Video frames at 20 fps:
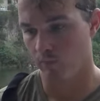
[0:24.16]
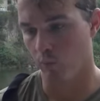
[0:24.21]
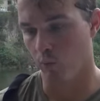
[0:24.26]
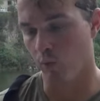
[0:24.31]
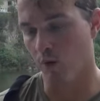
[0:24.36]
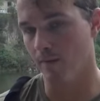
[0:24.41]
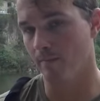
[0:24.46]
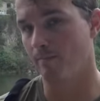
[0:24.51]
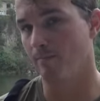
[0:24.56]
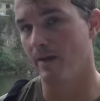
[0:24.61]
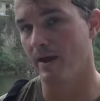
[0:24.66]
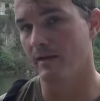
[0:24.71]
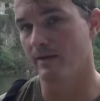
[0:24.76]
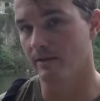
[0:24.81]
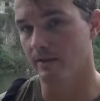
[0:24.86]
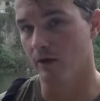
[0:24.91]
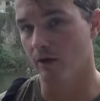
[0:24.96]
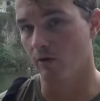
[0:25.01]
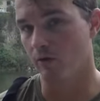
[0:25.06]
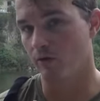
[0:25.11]
What
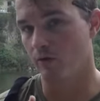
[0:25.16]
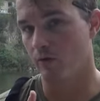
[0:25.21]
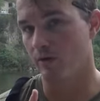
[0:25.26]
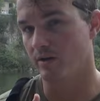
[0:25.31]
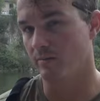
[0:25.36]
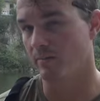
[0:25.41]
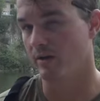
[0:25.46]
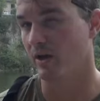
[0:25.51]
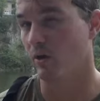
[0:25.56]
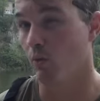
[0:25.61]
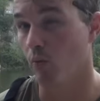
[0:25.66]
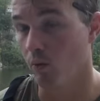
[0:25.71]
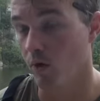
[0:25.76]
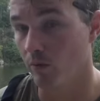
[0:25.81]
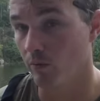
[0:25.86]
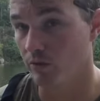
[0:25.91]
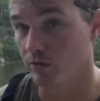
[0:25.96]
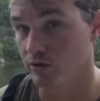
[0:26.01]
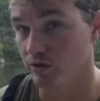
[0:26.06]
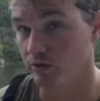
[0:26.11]
bait though, if you had to pick
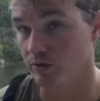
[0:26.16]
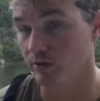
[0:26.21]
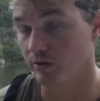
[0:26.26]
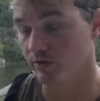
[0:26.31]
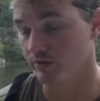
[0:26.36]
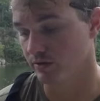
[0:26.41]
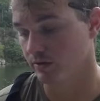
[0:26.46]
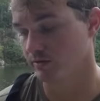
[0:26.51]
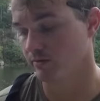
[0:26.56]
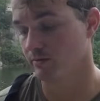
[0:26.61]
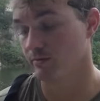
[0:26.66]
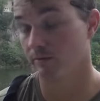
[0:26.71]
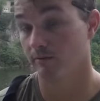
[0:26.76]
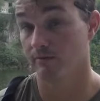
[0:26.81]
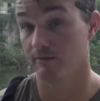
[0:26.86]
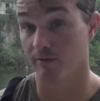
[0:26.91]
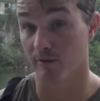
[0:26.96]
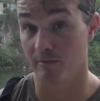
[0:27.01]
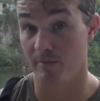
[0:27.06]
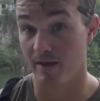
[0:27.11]
one, would you use?
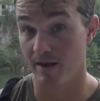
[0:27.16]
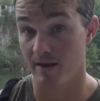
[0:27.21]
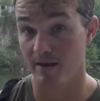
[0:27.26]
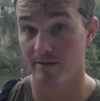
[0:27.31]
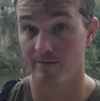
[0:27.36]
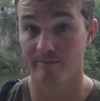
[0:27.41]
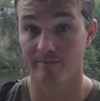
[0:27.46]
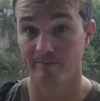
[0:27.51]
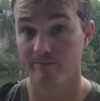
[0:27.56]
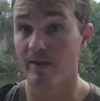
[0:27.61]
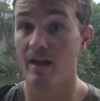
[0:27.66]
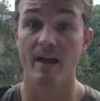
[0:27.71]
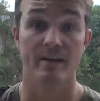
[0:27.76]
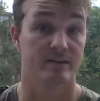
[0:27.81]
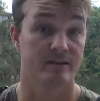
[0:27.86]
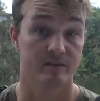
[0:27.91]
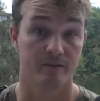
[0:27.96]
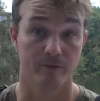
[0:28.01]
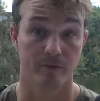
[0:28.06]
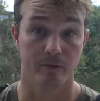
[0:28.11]
For me,
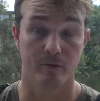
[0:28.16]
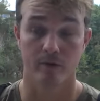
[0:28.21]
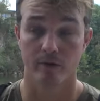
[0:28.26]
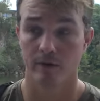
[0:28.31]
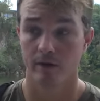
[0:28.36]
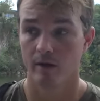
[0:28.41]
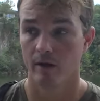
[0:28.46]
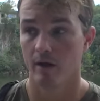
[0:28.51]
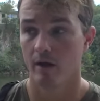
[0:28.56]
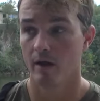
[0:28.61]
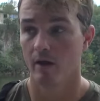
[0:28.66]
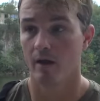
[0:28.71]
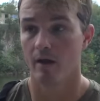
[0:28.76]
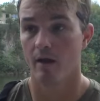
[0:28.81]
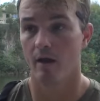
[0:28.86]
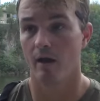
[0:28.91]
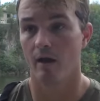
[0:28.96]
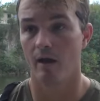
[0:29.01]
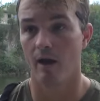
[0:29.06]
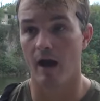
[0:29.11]
it's the fluke.
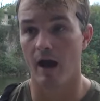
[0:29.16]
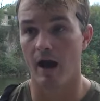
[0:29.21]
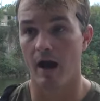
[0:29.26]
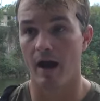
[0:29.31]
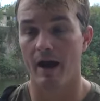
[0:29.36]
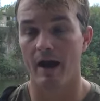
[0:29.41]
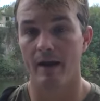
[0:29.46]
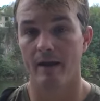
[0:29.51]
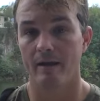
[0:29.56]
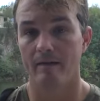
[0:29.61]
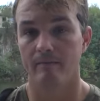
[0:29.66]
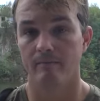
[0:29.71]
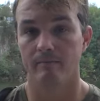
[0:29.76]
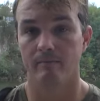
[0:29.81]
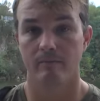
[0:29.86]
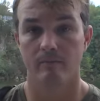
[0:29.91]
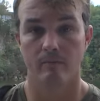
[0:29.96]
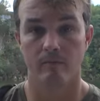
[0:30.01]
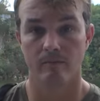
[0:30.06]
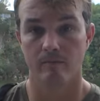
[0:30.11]
I
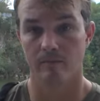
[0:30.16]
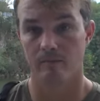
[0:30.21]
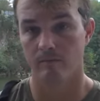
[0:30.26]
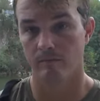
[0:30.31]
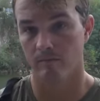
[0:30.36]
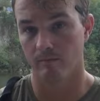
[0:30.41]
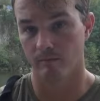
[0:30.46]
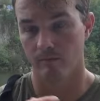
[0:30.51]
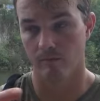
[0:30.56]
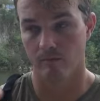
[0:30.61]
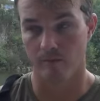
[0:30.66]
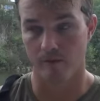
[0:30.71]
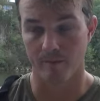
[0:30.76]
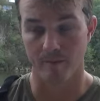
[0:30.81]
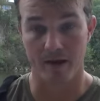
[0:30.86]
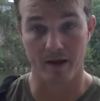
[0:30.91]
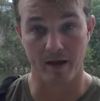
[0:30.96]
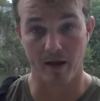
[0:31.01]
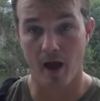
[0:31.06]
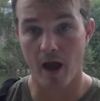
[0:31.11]
from
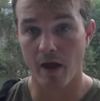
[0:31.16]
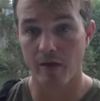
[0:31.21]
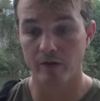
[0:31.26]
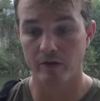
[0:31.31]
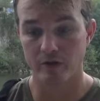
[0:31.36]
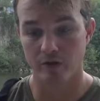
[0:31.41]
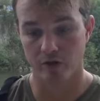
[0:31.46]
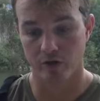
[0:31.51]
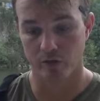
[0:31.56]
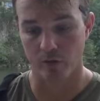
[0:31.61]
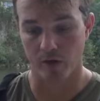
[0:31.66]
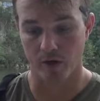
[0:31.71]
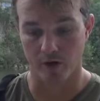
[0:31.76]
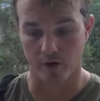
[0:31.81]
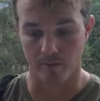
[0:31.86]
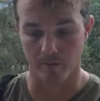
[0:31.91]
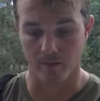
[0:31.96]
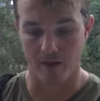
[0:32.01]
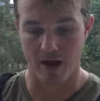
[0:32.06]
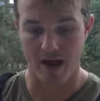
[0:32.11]
my college
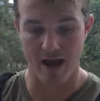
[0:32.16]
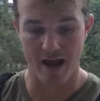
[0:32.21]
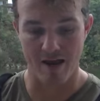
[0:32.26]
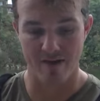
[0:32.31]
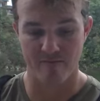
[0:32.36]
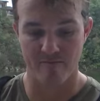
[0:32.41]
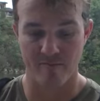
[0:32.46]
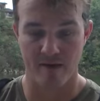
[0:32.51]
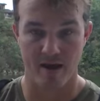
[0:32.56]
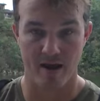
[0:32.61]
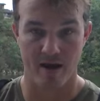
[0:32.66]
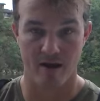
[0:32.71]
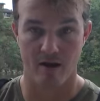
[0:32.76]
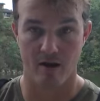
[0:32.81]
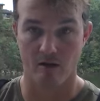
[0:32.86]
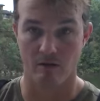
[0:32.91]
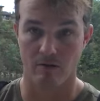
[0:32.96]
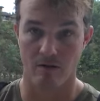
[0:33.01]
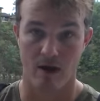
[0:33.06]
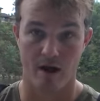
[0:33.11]
career, I have made
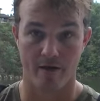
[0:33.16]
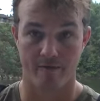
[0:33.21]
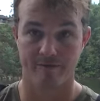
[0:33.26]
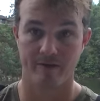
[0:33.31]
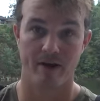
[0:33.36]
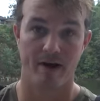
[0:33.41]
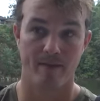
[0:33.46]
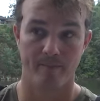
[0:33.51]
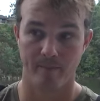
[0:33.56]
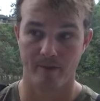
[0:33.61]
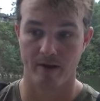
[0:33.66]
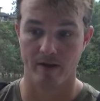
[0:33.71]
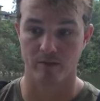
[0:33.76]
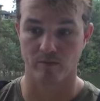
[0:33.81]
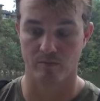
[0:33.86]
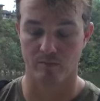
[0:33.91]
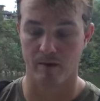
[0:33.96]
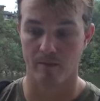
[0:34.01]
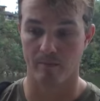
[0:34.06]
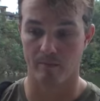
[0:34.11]
a lot of top 10s
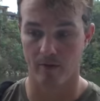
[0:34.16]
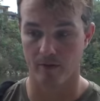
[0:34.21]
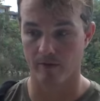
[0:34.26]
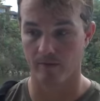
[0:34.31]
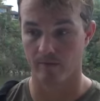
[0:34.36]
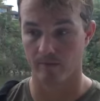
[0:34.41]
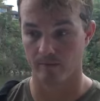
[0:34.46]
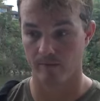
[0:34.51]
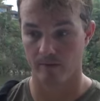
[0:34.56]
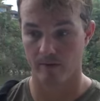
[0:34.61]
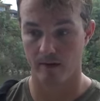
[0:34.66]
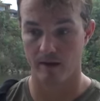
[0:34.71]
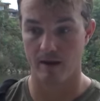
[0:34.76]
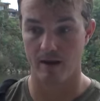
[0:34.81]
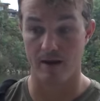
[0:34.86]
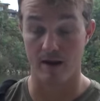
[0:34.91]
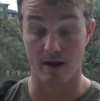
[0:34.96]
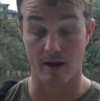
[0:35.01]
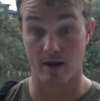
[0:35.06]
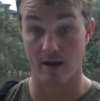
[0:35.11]
with my brother
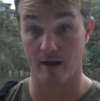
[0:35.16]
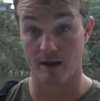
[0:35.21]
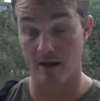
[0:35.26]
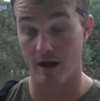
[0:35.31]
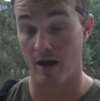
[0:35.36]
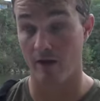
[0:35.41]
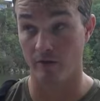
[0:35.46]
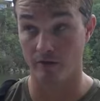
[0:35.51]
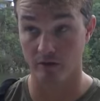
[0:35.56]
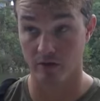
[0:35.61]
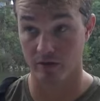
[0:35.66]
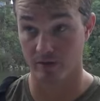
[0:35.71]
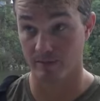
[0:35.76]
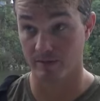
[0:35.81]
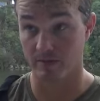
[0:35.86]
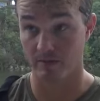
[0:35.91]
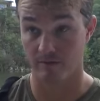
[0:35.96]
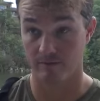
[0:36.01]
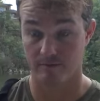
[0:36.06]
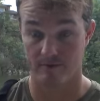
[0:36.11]
in, in college
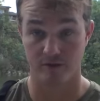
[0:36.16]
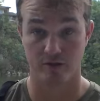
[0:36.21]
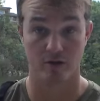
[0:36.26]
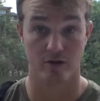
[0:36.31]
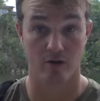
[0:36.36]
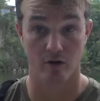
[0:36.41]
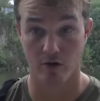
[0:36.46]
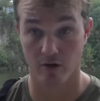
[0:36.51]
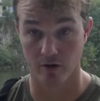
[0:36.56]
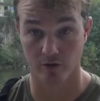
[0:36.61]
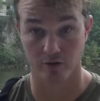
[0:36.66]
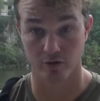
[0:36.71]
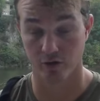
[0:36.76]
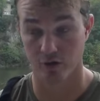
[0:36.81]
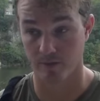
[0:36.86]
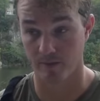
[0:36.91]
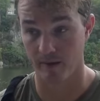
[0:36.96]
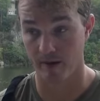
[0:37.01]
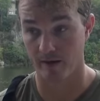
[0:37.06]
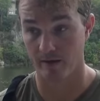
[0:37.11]
tournaments fishing a hard
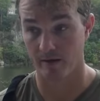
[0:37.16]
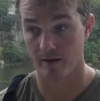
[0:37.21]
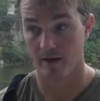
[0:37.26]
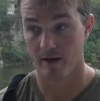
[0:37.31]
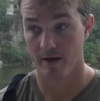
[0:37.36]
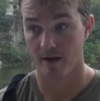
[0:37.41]
jerk bait.